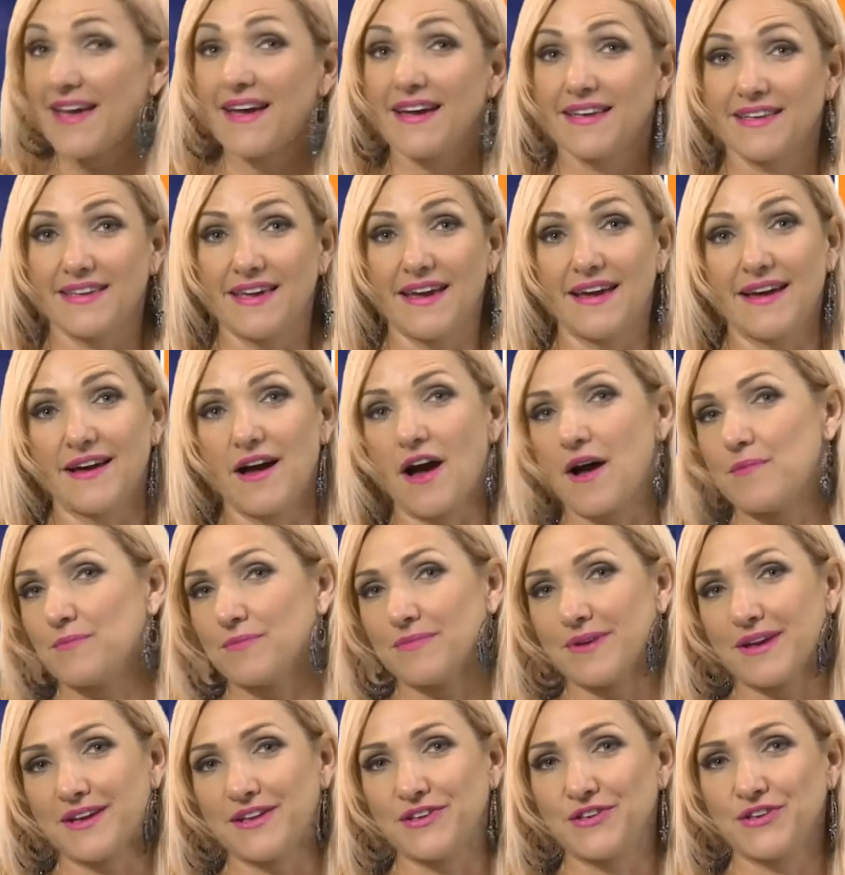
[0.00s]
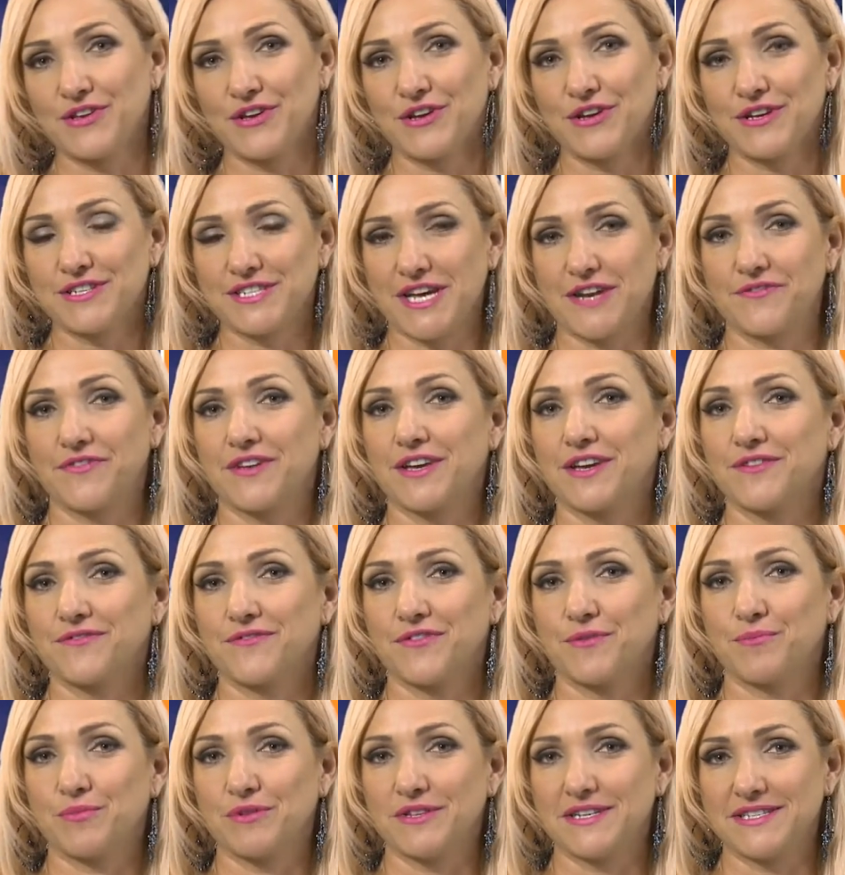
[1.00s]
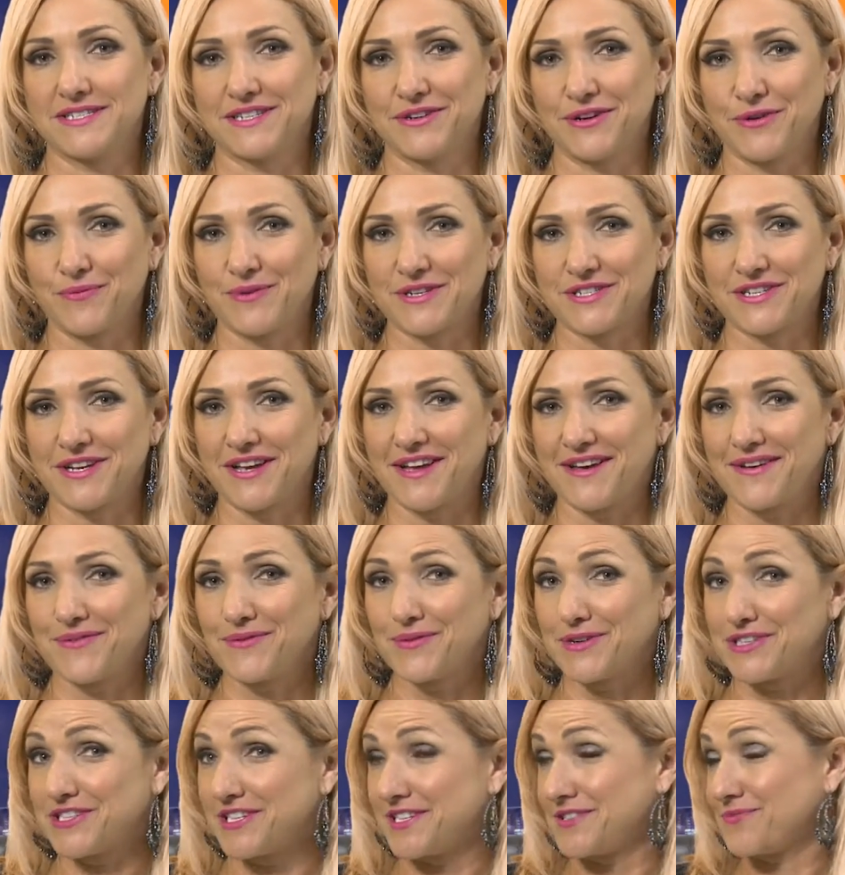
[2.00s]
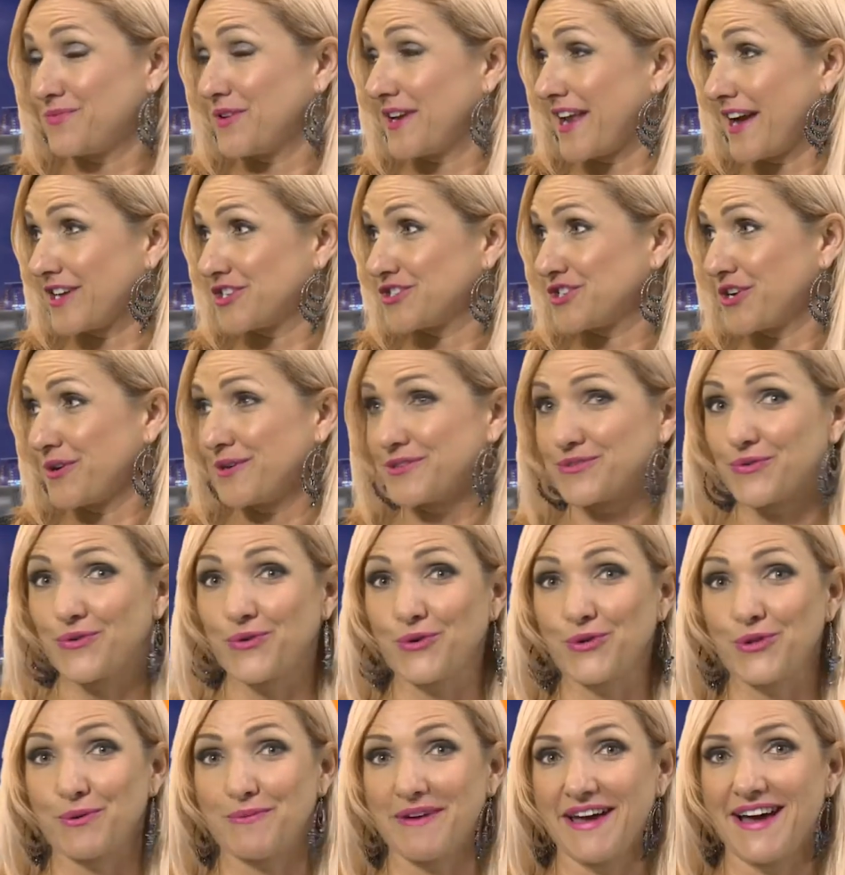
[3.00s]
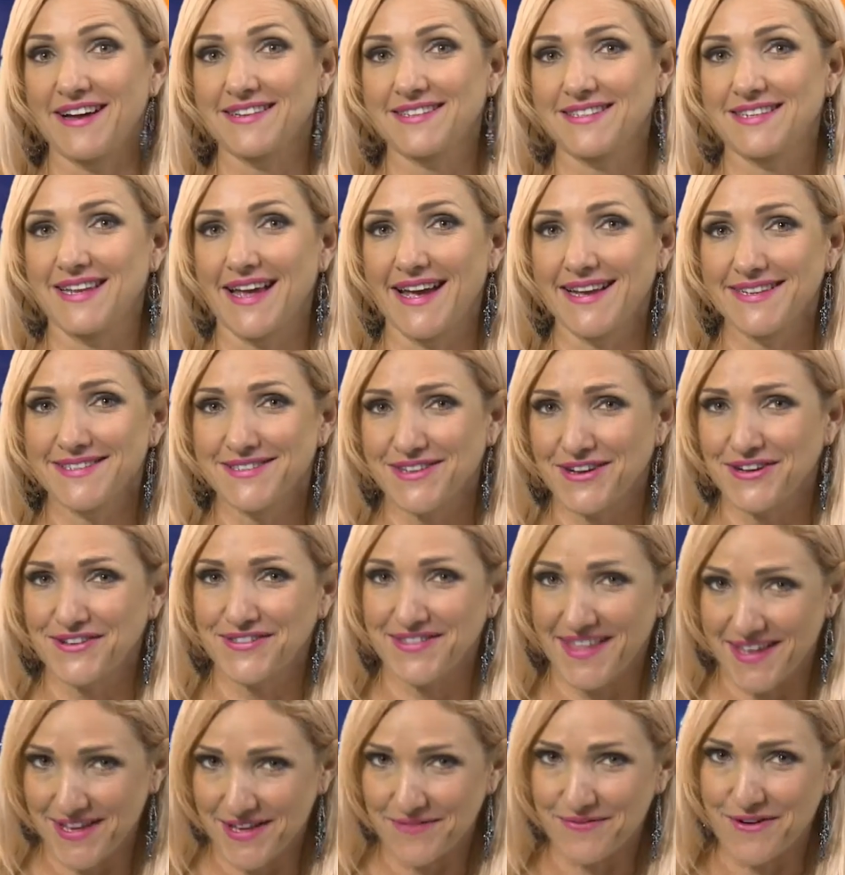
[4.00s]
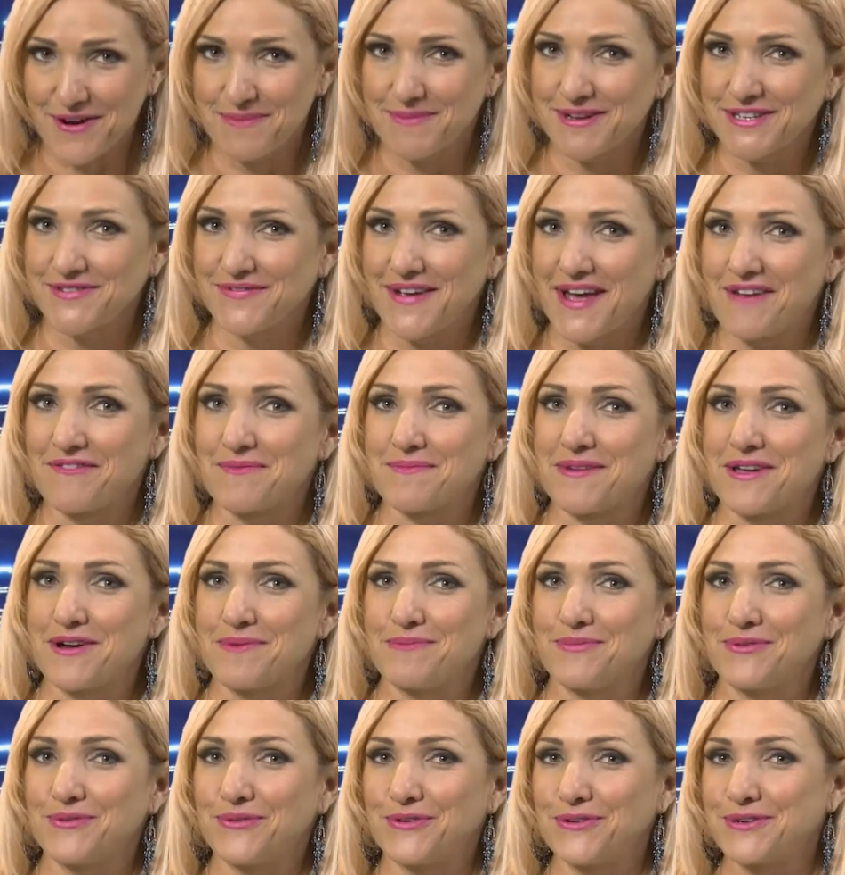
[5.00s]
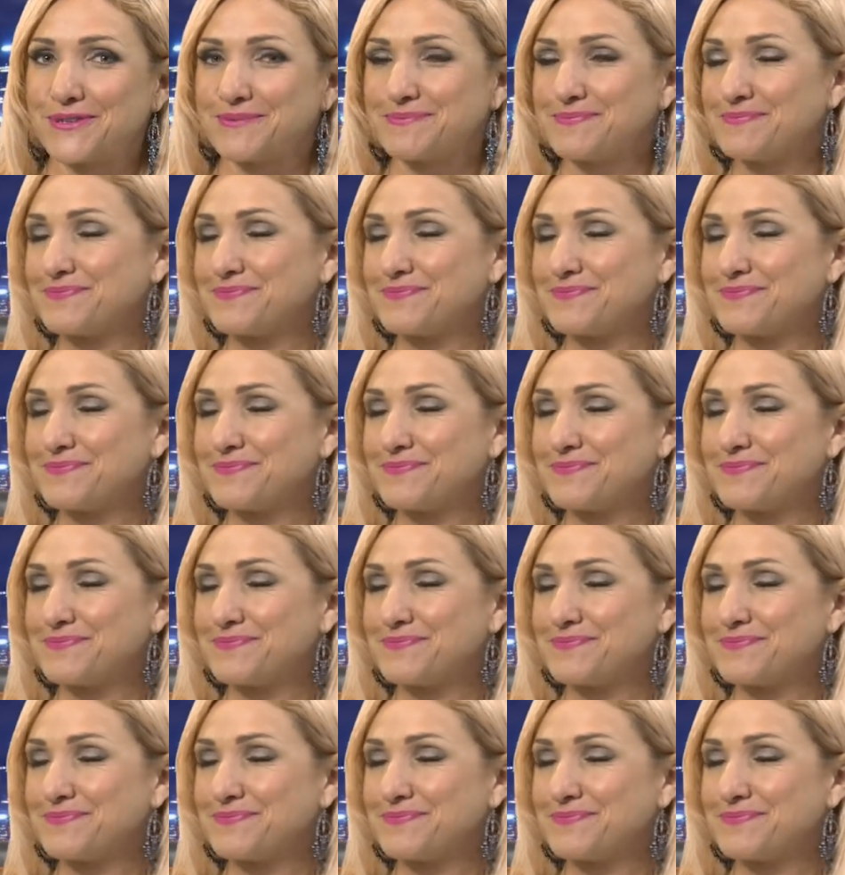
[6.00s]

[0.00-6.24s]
Yeah, I'm a huge advocate for Bully Zero, which is what our show is all about today. So thank you very much for having me on board.